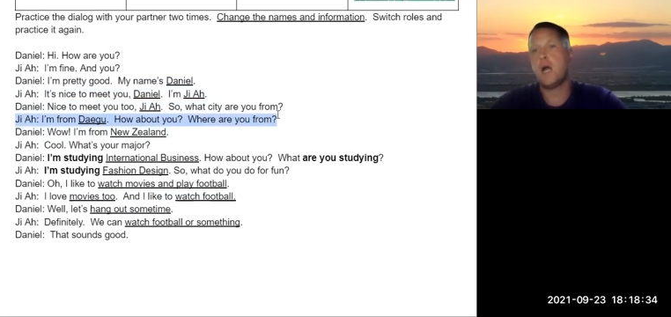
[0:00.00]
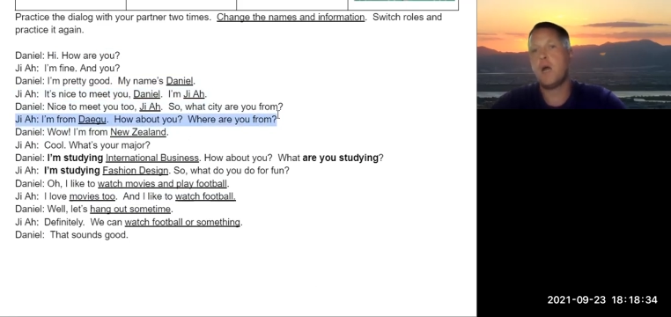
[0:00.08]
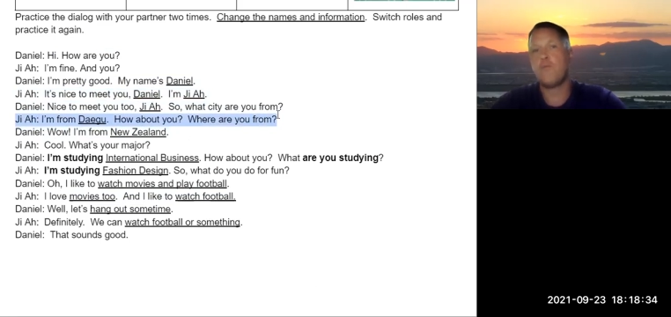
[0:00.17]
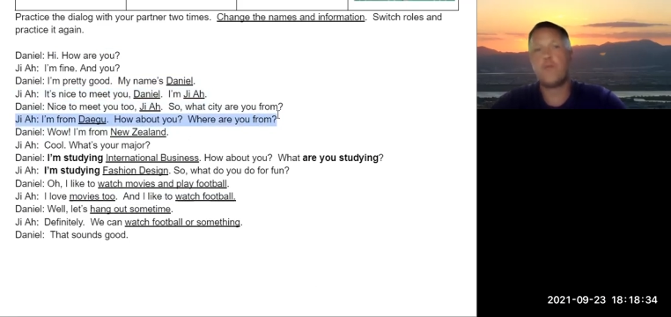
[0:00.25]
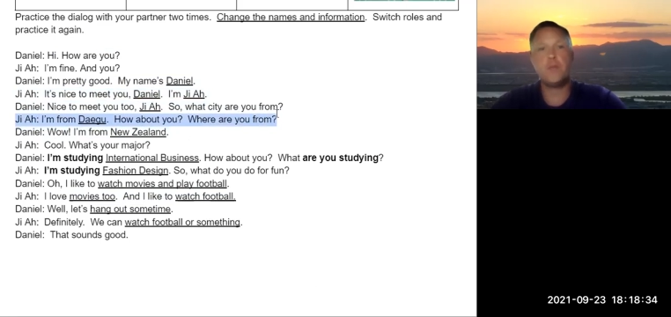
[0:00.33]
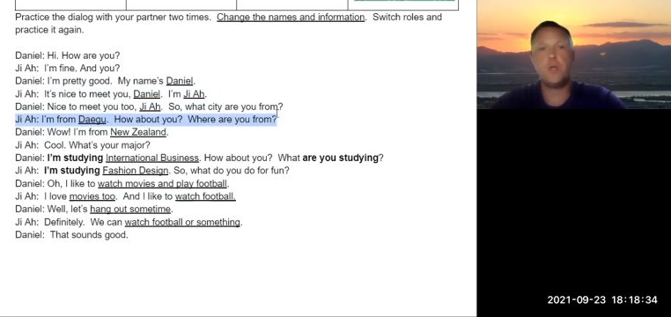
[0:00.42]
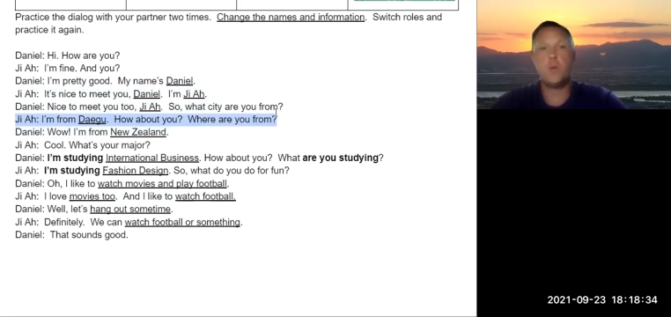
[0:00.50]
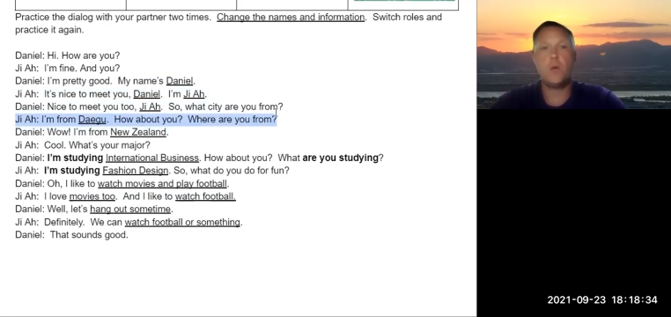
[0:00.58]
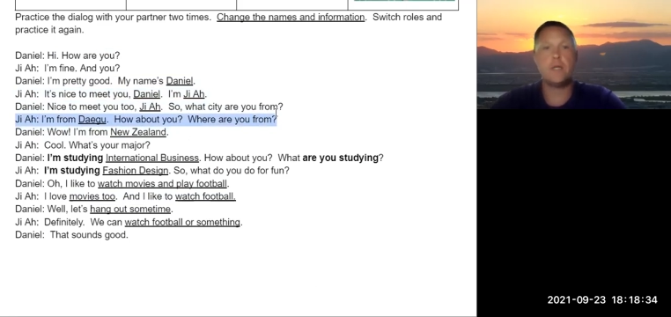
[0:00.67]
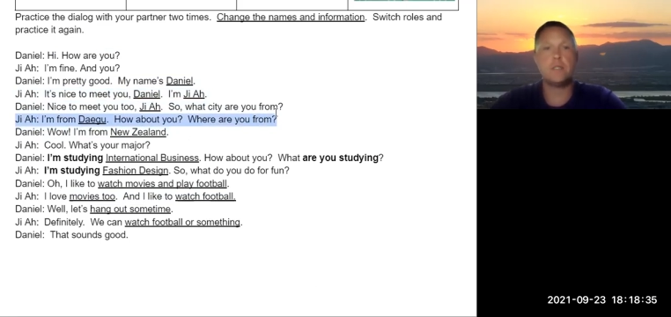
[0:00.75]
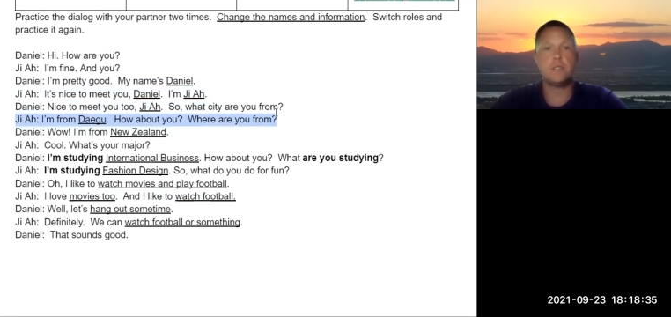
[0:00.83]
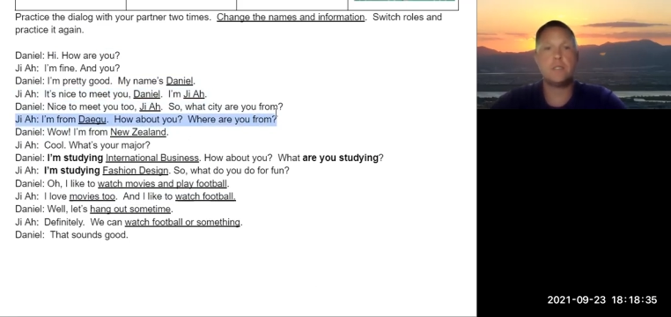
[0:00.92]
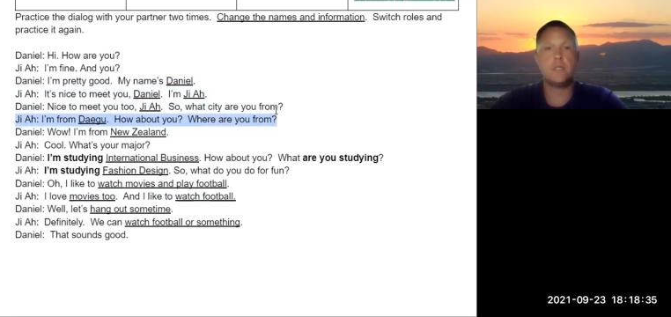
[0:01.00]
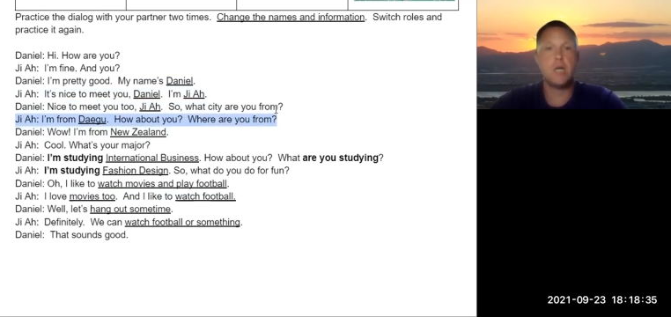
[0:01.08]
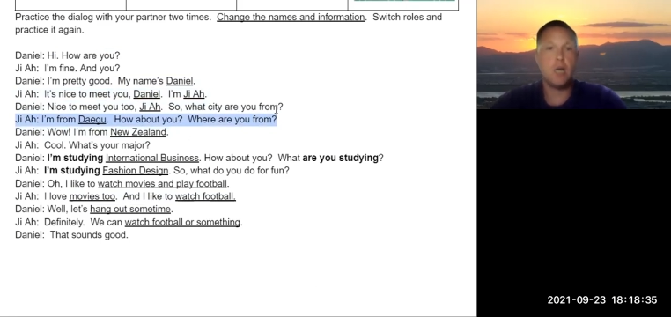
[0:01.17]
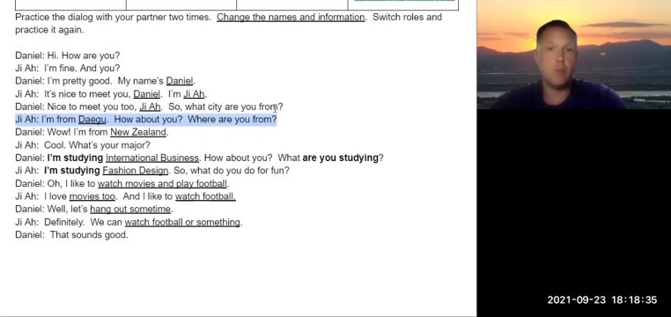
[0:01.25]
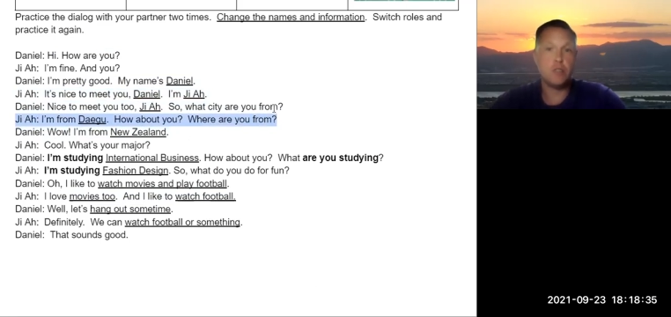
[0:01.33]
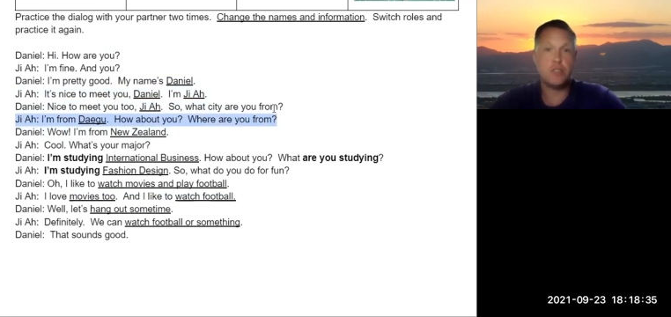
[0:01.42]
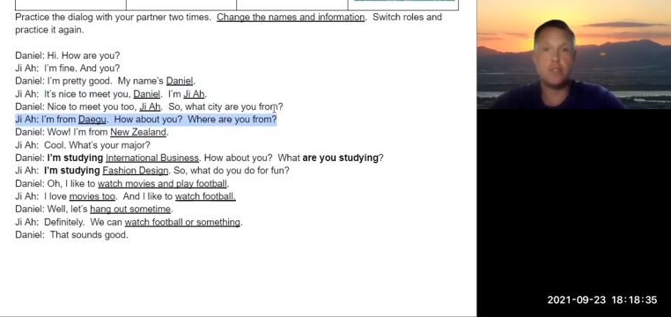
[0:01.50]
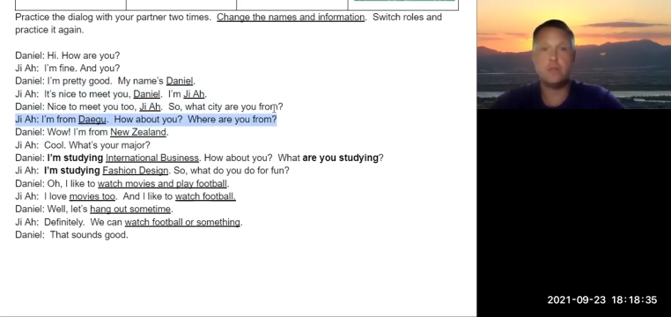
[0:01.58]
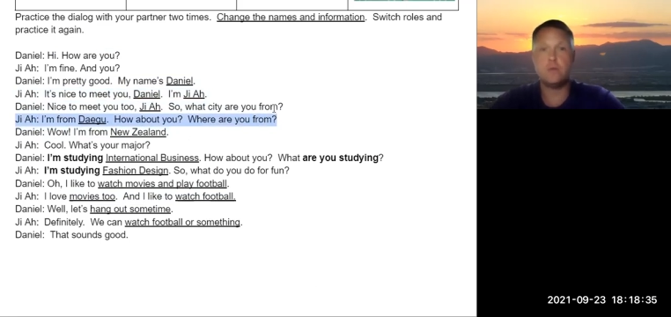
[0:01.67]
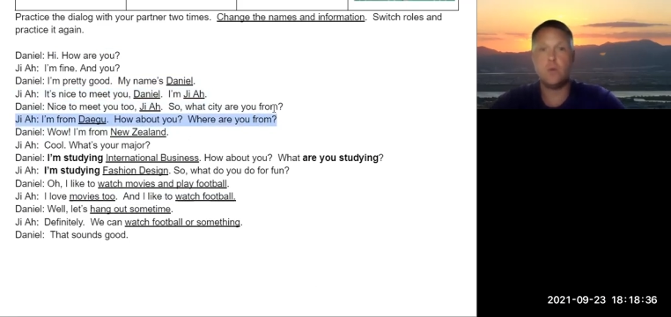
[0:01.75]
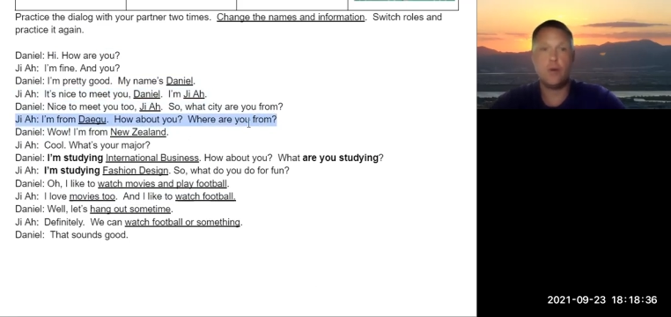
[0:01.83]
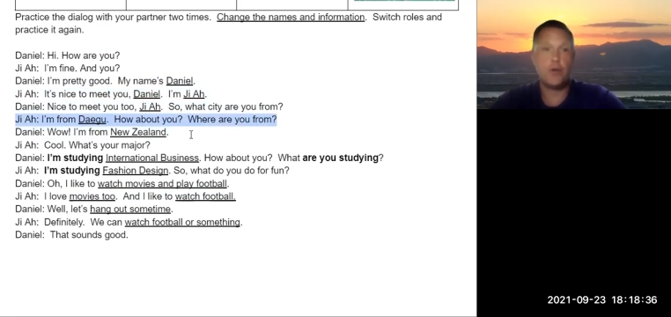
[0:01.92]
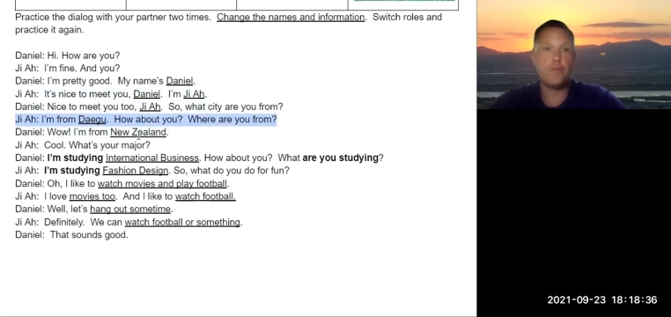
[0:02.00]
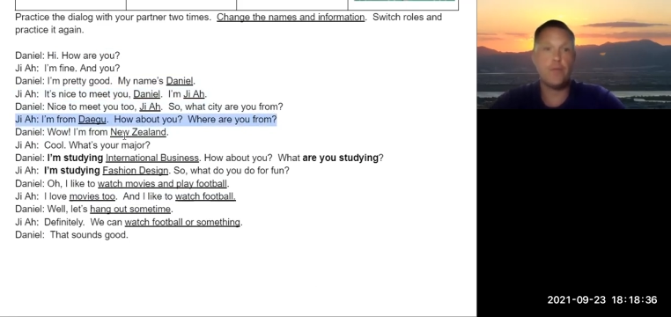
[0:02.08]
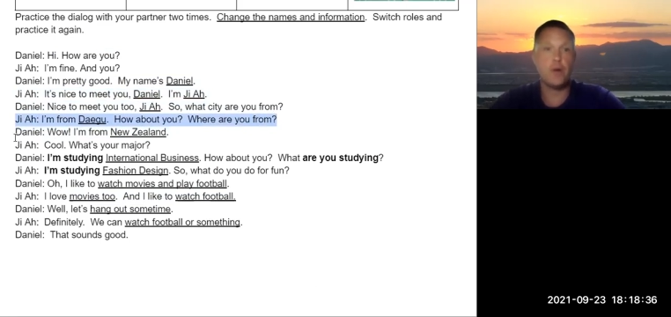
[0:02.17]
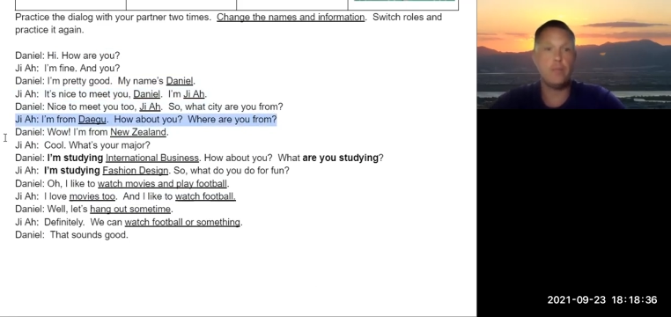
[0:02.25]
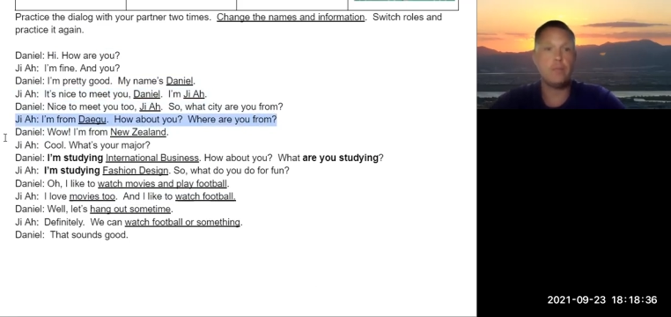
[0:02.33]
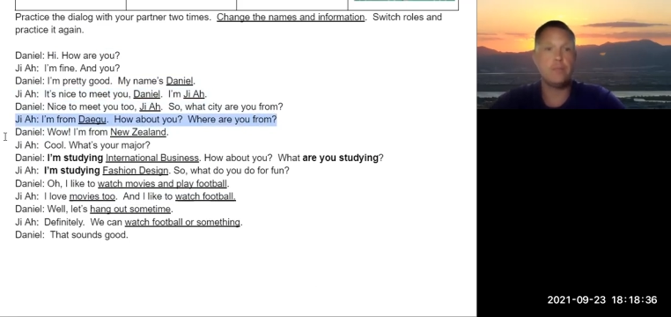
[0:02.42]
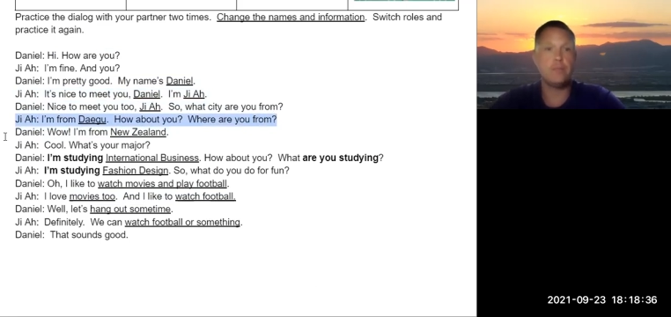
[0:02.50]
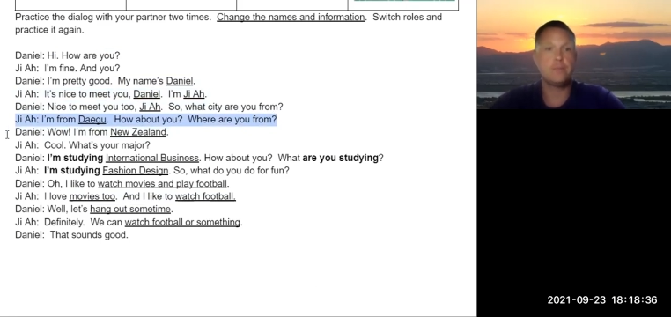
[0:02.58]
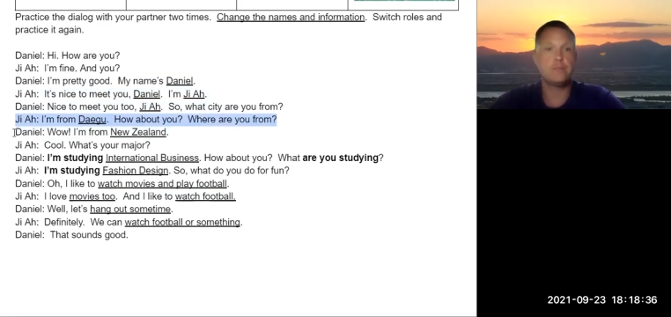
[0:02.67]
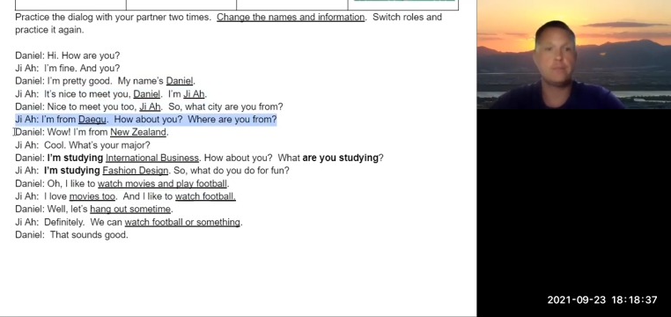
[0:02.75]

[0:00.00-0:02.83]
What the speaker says: I'm from the US. How about you? Where are you from?